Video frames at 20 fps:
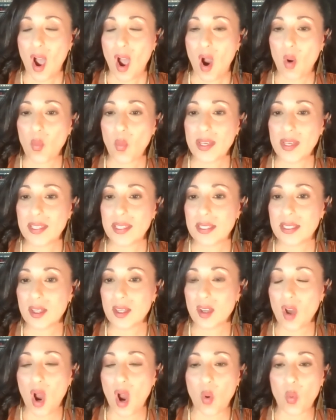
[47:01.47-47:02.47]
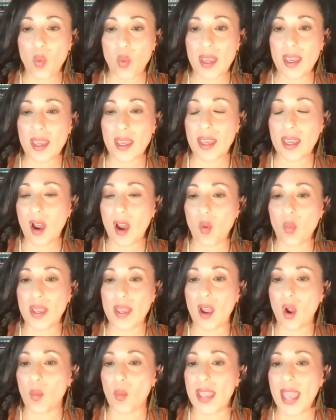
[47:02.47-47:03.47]
are we
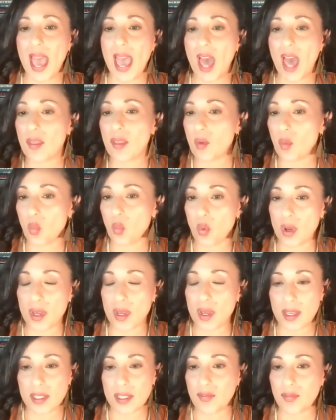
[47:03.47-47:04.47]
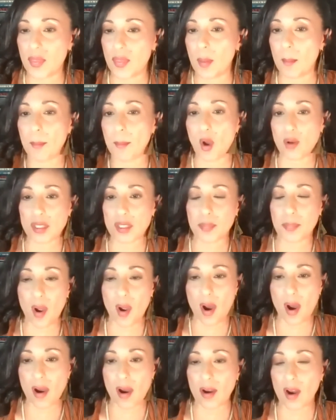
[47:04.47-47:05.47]
out of the woods for the most
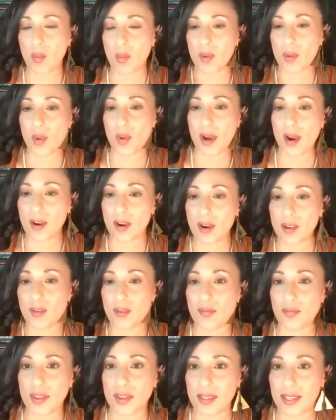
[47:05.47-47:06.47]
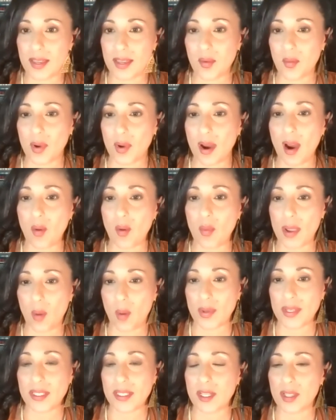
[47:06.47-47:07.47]
part? Where are you feeling? Where are we? Are
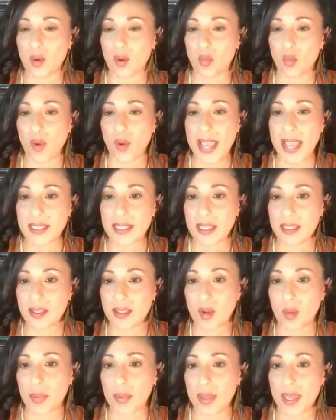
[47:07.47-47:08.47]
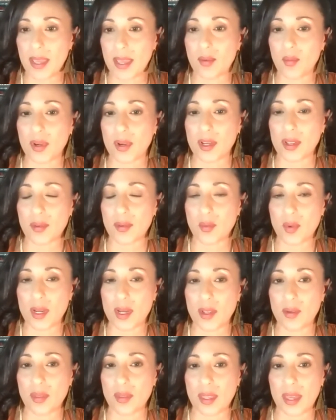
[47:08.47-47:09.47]
we still in a race a little bit? What do
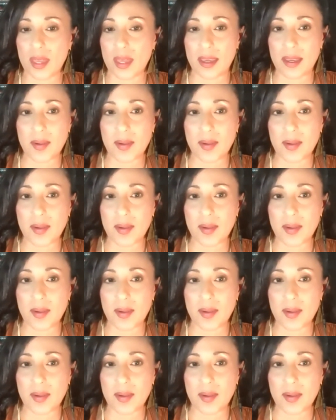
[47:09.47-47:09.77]
you think?